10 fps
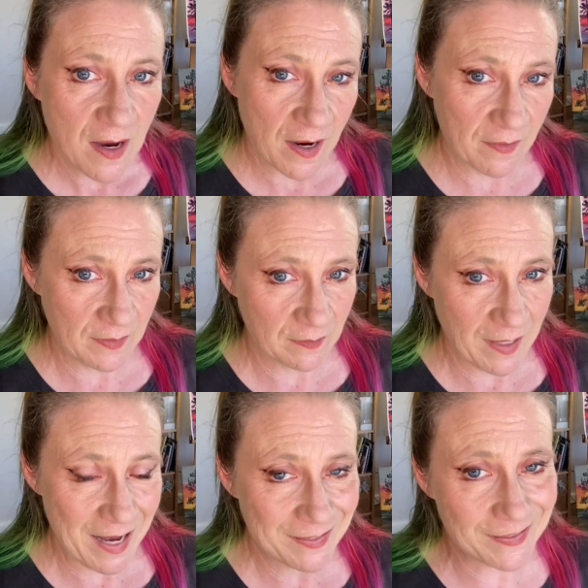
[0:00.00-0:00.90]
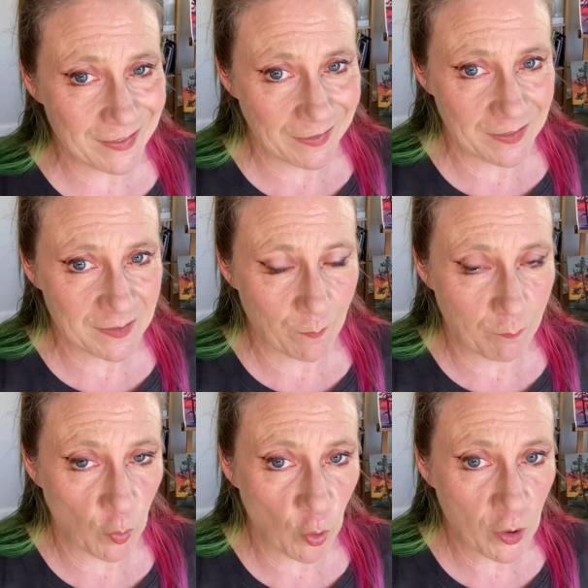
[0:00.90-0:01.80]
And then the last thing is a
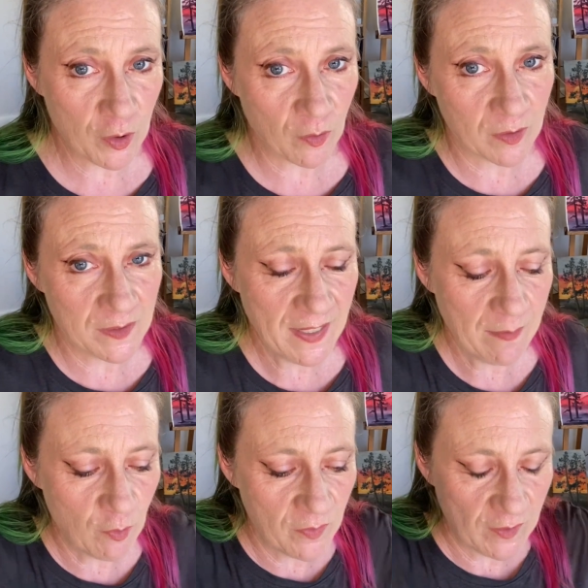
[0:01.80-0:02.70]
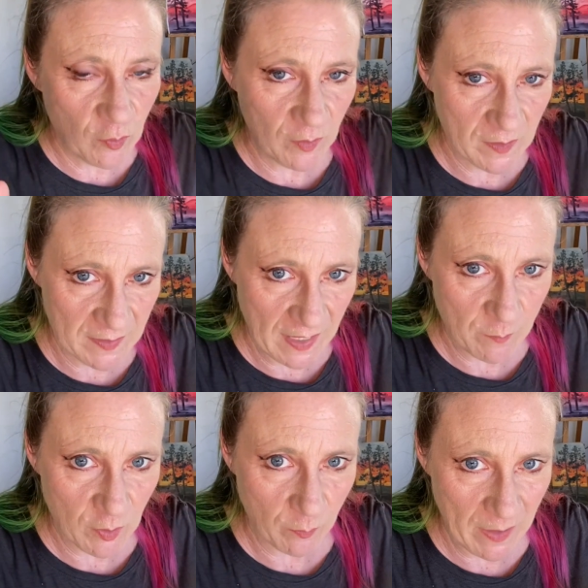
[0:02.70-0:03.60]
board or a table that you can
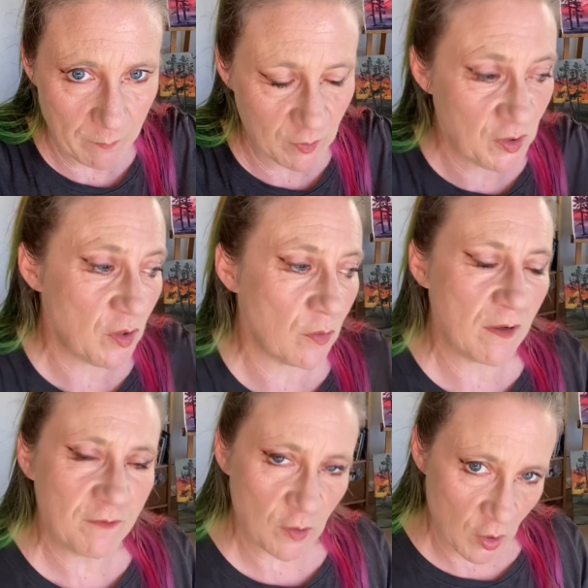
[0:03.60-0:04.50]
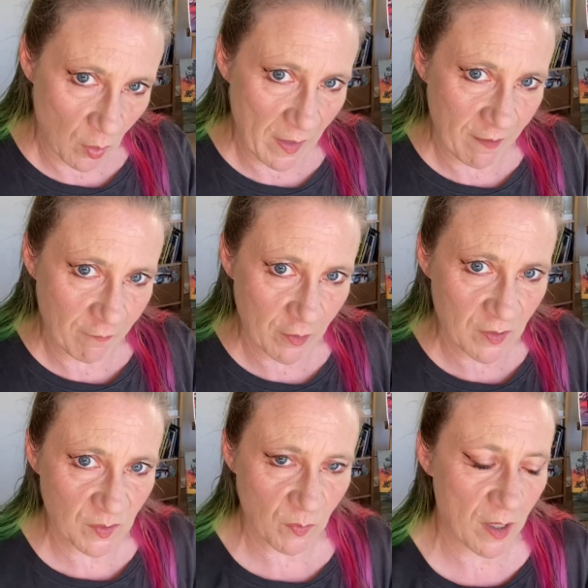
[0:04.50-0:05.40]
tape your paper to if you don't have one of
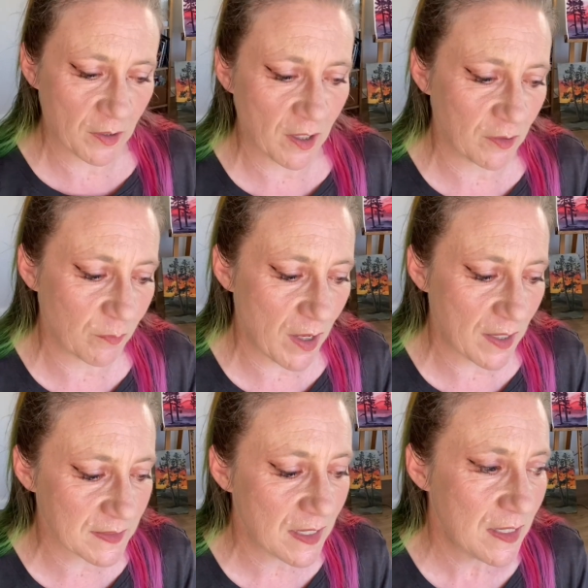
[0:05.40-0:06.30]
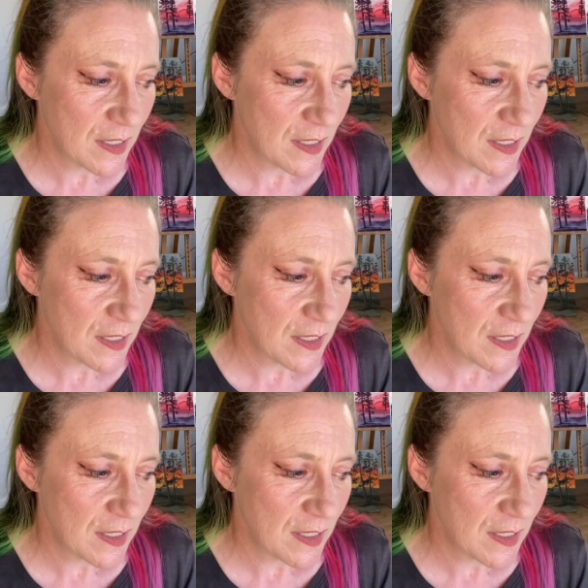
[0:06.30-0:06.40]
those watercolor blocks.